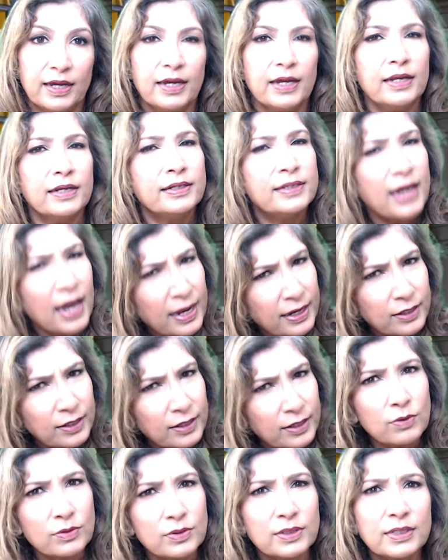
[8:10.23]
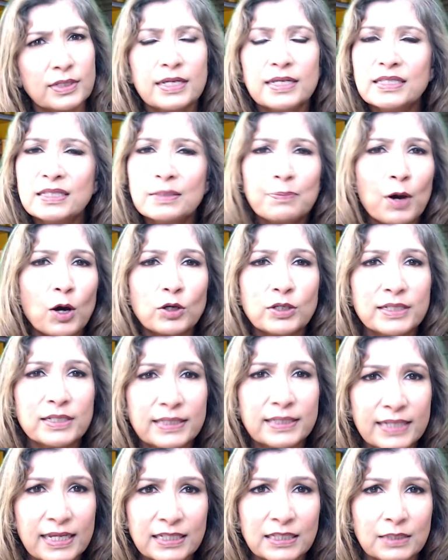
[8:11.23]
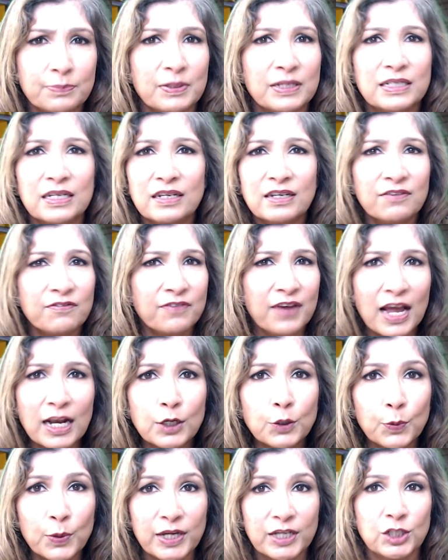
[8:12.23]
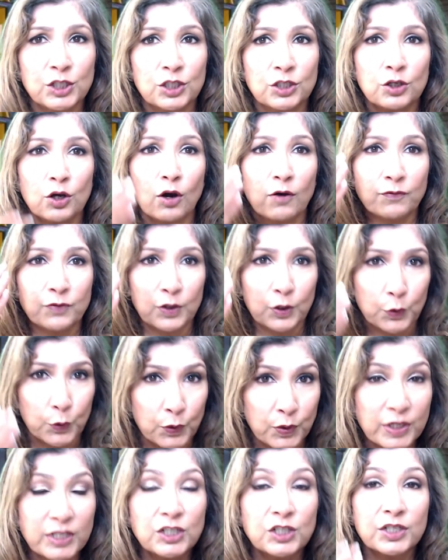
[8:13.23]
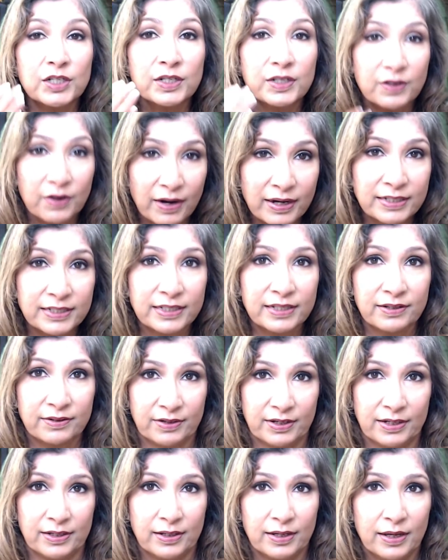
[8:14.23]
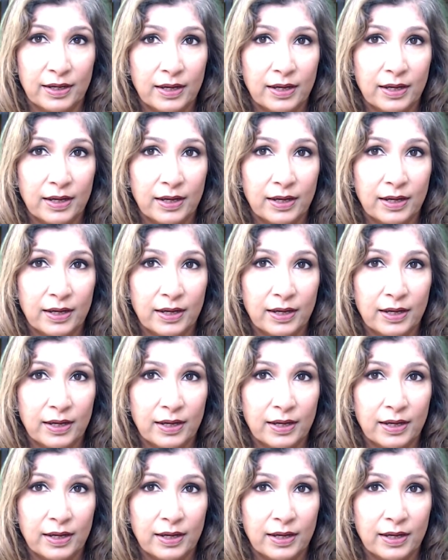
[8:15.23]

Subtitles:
Diagnose is about assessment and evaluation of the original criteria.